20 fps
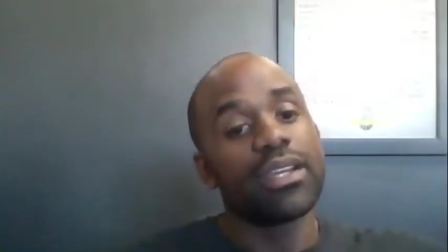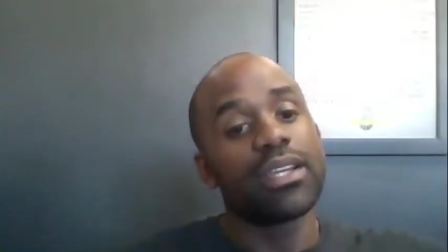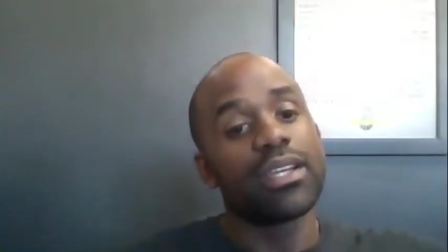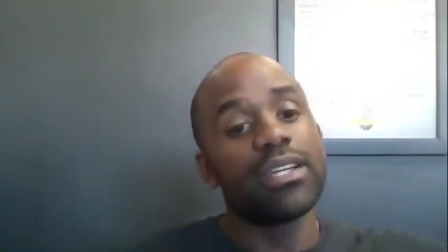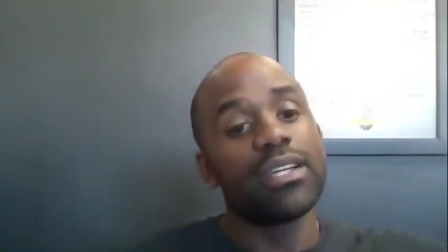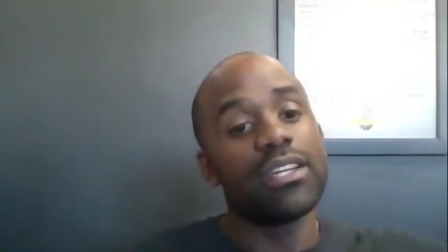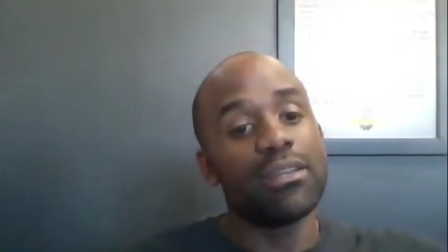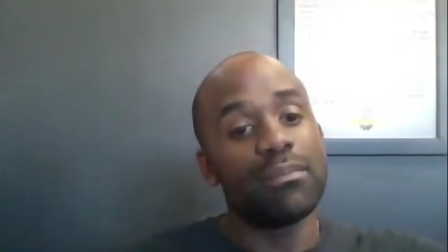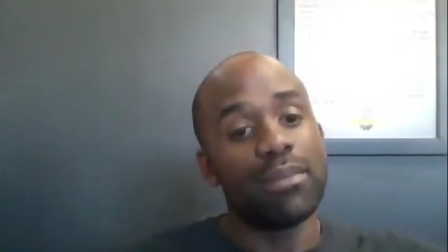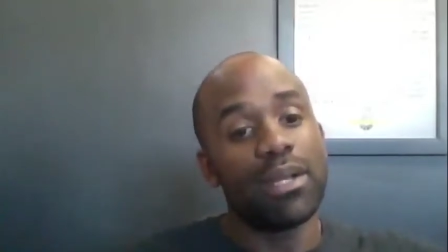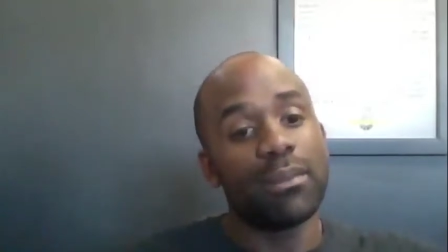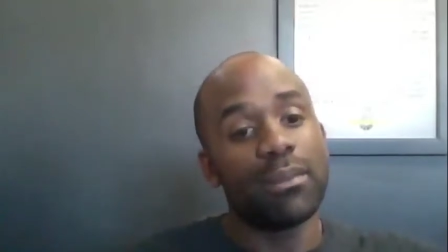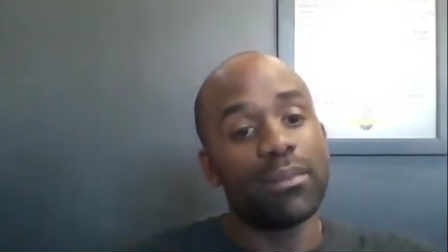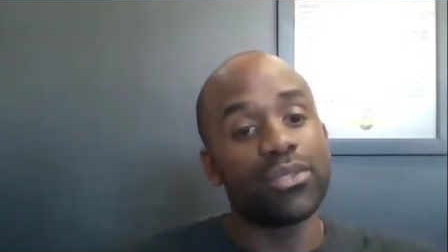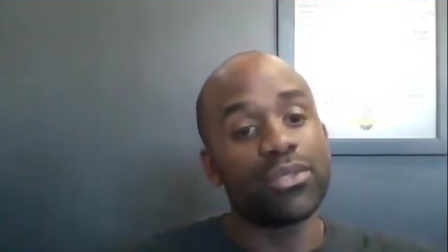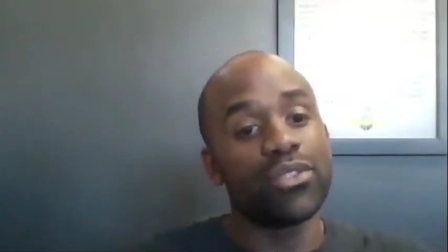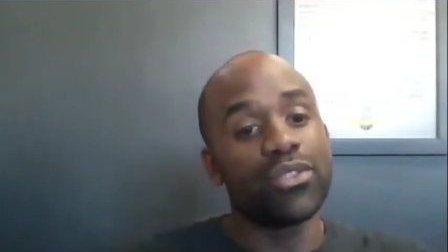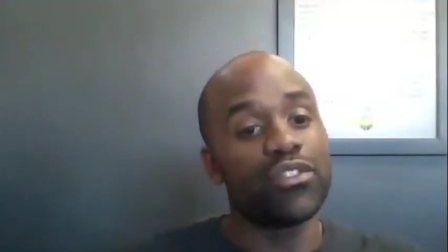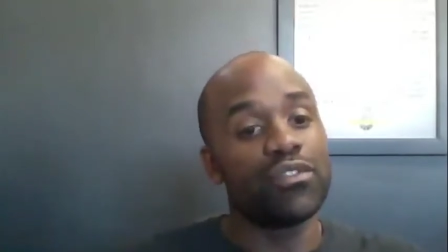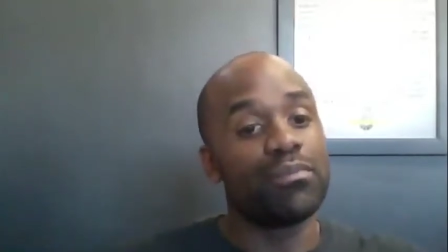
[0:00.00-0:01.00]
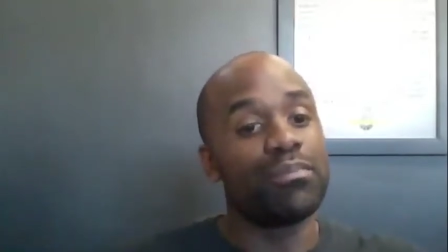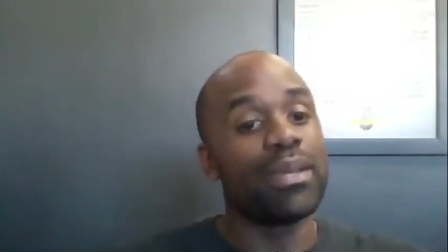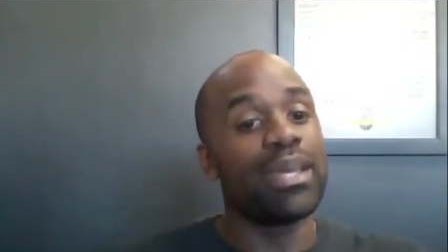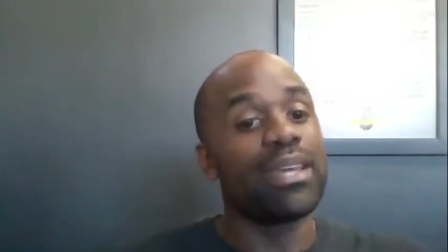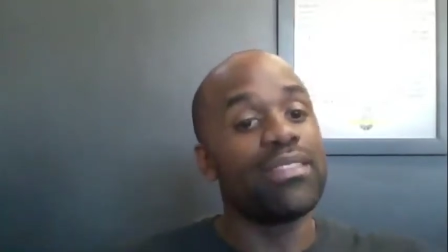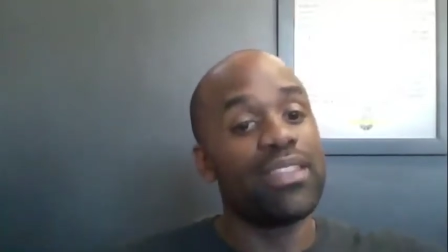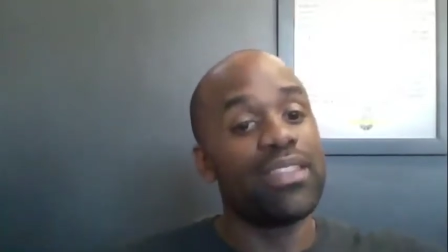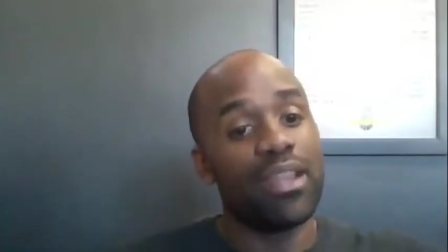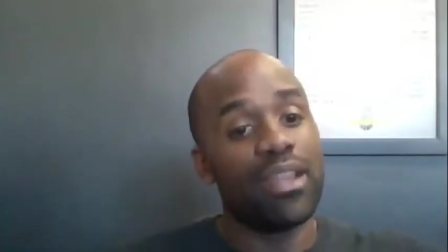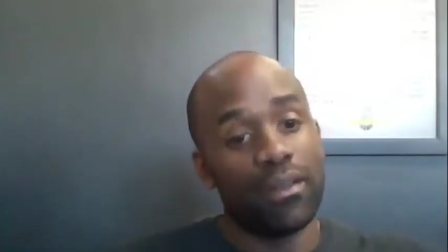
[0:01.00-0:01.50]
good members who've
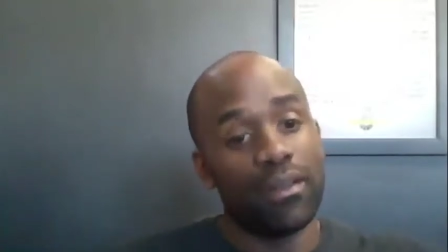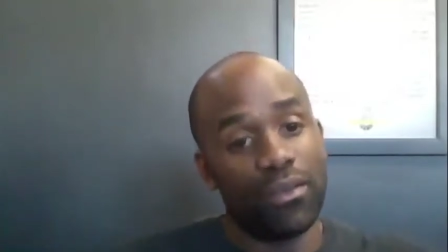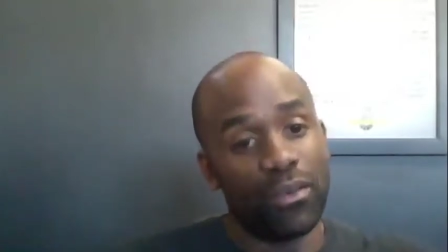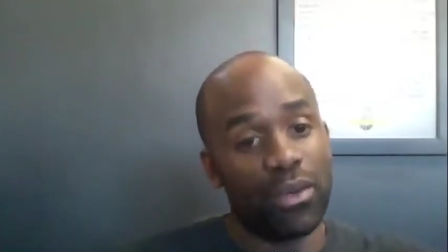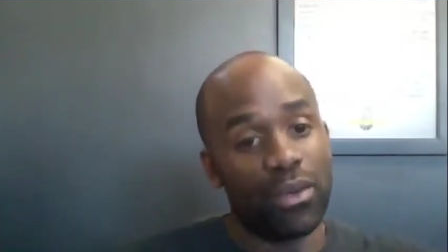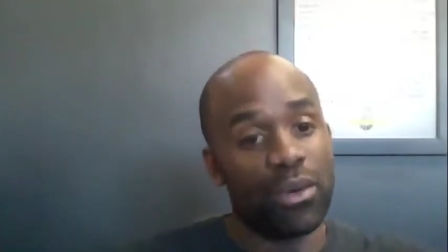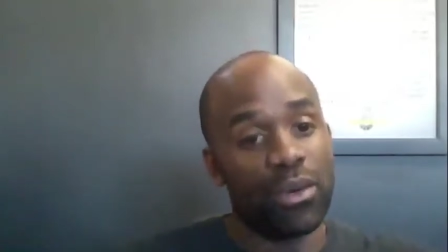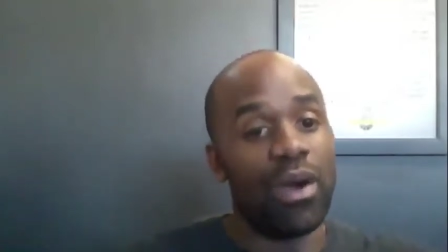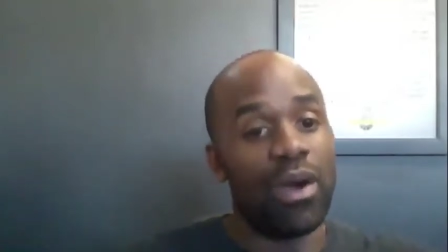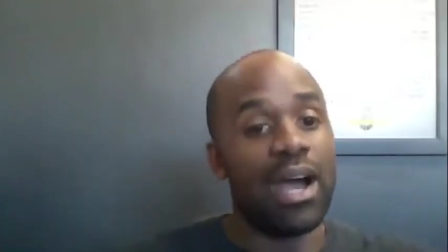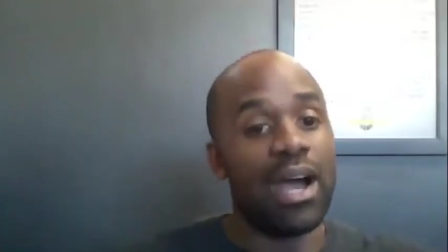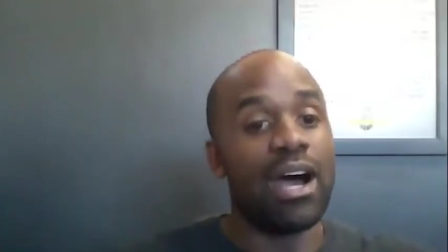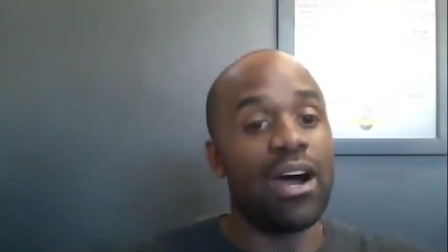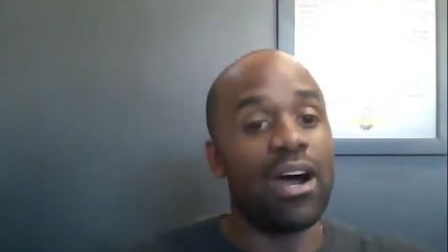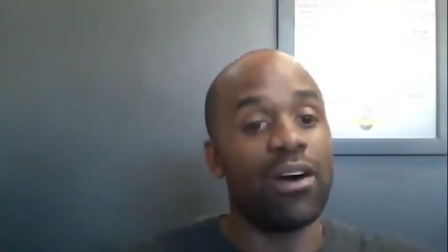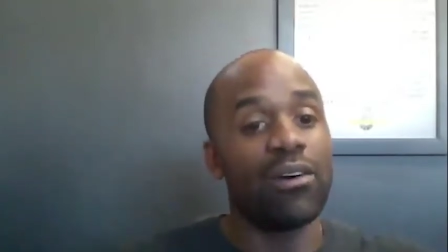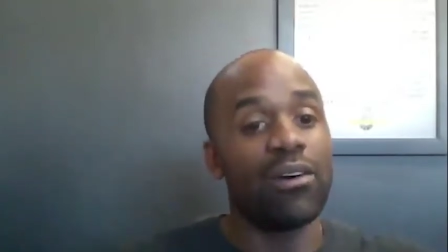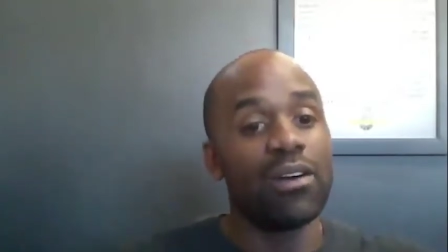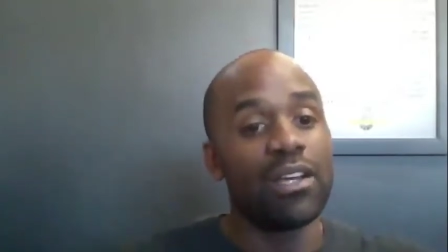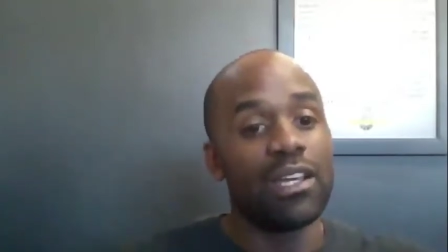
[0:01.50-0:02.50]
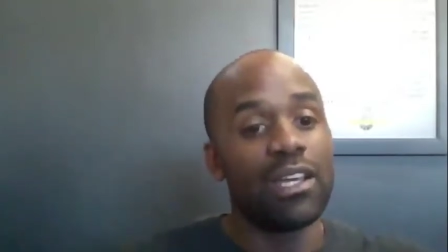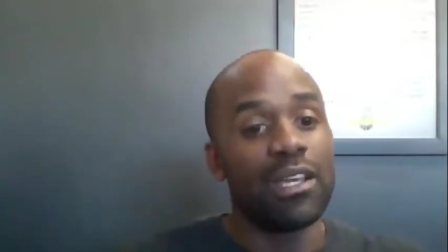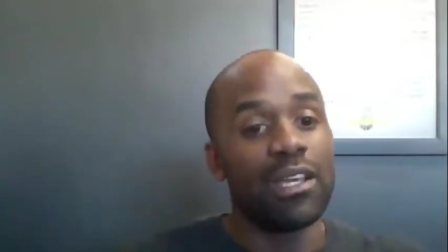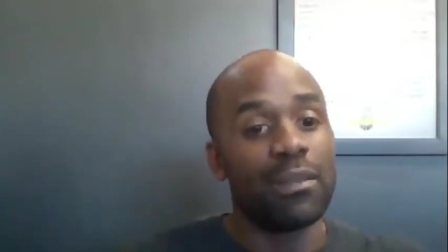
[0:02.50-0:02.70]
been there for a while